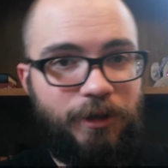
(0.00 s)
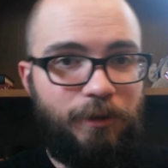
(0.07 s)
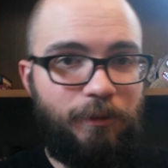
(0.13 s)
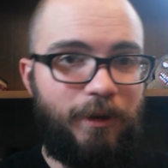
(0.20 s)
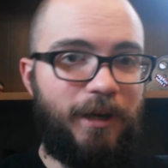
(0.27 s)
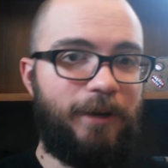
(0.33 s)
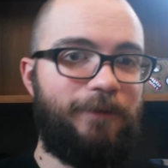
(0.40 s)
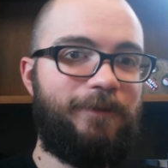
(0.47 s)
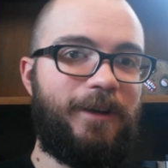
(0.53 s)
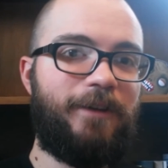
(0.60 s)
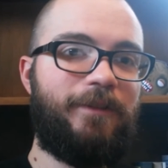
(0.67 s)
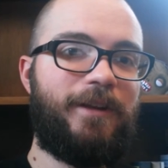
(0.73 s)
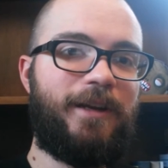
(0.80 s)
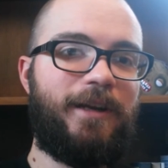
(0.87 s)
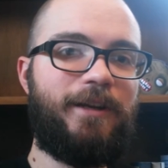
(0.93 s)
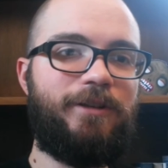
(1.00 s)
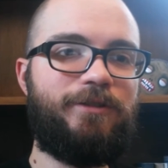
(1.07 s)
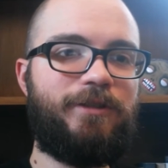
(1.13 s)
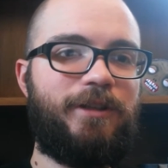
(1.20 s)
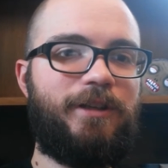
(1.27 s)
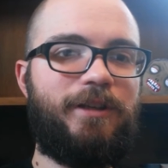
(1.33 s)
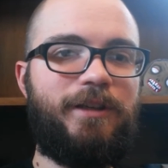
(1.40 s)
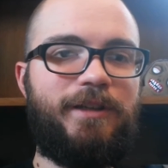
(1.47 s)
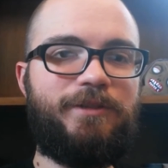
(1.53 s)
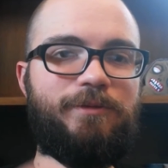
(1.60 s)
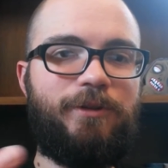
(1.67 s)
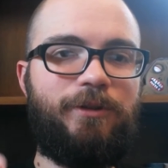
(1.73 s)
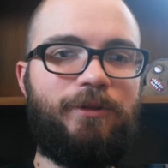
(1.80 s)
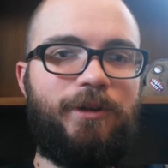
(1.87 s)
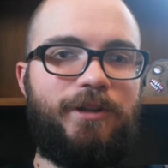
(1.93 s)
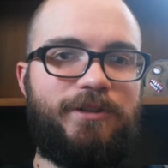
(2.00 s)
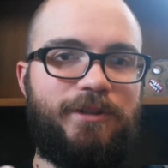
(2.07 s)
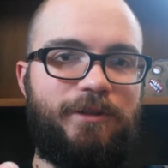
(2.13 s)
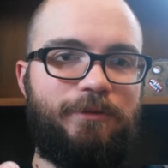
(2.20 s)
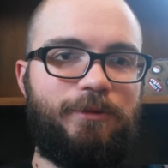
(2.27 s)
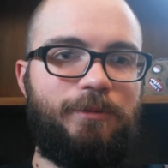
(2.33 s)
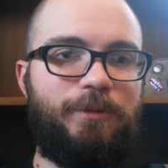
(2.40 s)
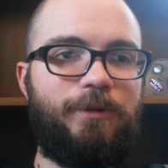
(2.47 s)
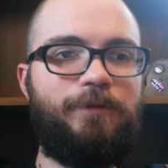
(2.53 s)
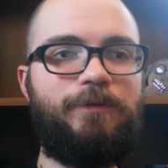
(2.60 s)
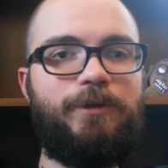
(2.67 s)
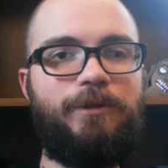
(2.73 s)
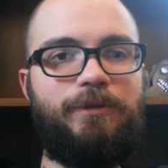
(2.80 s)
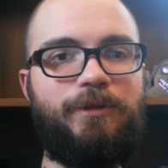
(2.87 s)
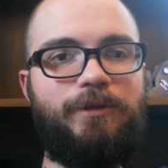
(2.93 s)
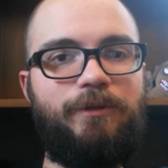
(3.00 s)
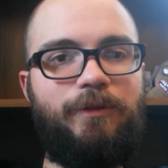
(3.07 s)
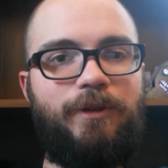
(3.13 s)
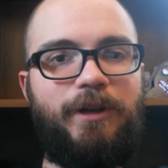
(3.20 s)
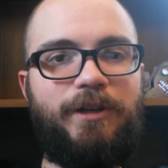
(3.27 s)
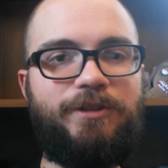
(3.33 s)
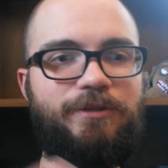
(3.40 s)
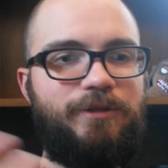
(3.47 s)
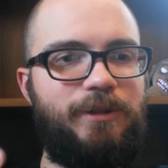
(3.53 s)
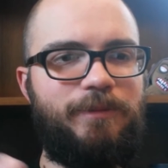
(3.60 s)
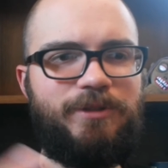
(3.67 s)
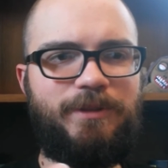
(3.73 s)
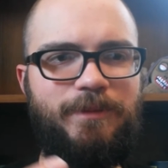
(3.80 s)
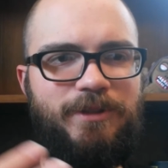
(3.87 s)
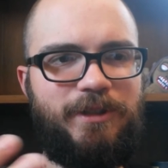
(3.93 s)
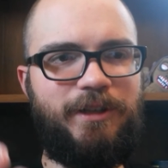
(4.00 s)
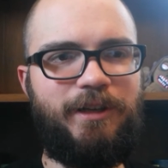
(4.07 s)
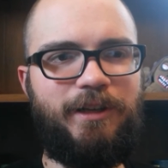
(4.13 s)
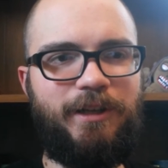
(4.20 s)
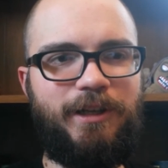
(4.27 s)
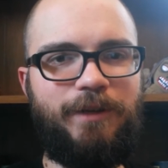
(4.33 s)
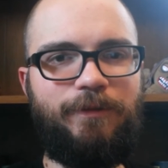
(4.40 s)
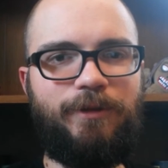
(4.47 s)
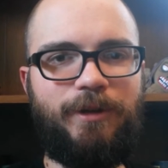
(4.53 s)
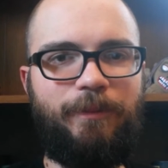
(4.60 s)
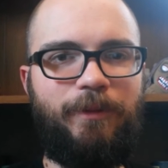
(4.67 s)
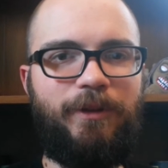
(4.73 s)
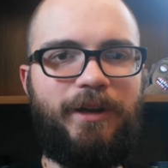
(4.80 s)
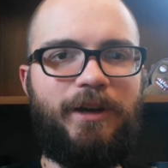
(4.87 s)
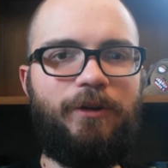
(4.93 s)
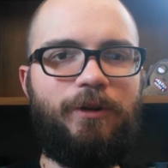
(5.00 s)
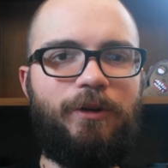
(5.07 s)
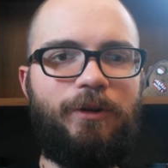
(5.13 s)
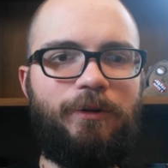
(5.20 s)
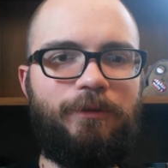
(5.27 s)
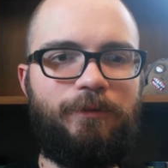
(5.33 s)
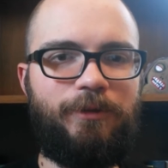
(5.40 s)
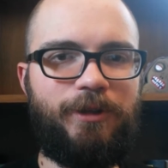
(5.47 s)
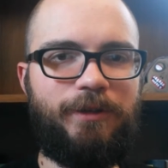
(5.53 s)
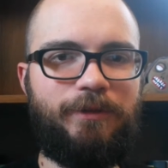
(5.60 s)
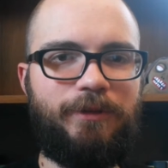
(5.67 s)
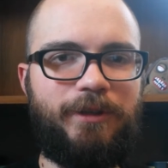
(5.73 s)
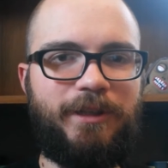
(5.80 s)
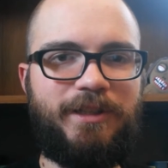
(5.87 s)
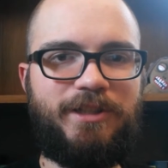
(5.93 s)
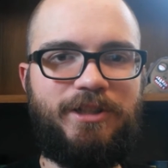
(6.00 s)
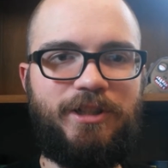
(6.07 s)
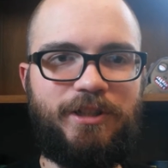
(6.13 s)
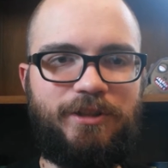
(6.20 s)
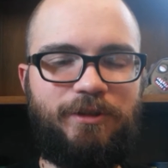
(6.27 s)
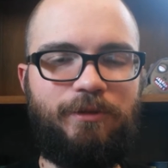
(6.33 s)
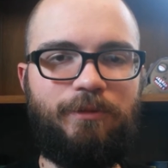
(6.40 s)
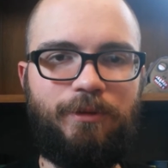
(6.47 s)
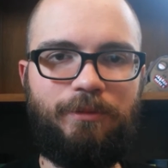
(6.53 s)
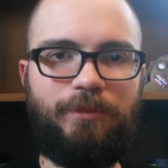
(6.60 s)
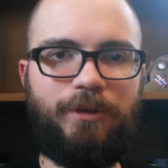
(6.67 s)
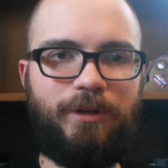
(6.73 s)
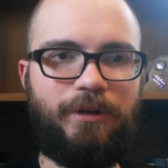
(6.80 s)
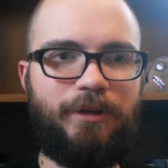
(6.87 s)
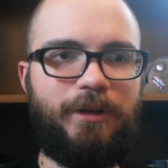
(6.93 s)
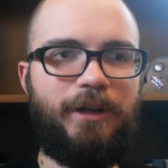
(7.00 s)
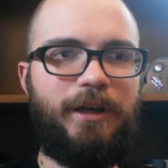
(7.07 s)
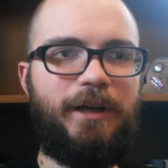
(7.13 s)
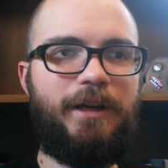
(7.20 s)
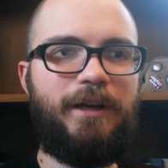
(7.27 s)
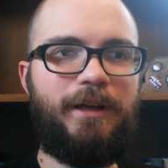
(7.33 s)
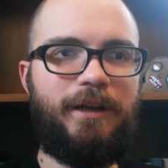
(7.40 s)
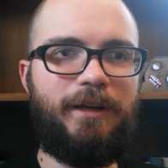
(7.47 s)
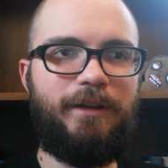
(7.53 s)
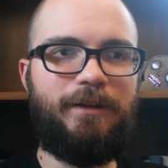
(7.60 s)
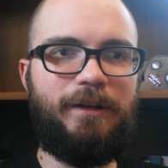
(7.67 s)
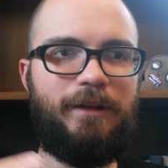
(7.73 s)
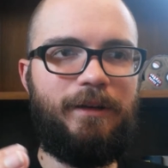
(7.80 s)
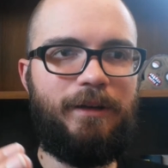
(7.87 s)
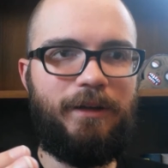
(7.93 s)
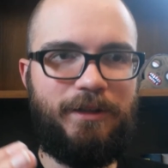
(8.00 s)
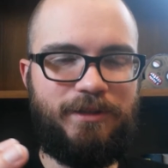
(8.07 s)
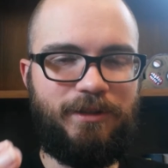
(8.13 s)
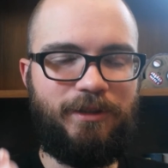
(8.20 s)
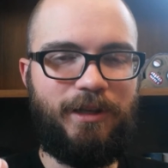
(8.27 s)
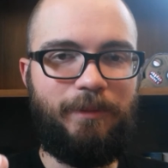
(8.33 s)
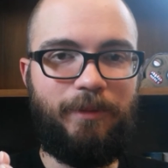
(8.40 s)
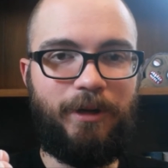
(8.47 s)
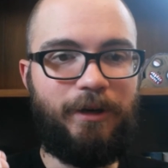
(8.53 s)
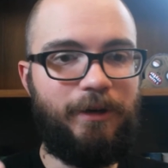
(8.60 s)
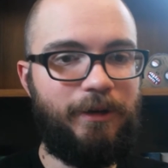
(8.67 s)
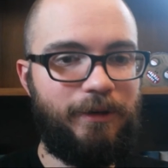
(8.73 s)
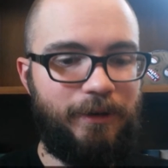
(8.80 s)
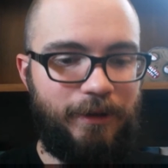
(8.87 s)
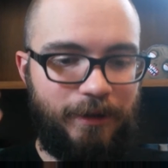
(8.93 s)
only way I found that I can drink it is in a root beer float. The ice cream seems to kind of cover up the alcohol flavor, and it's just the root beer, and it's a lot better.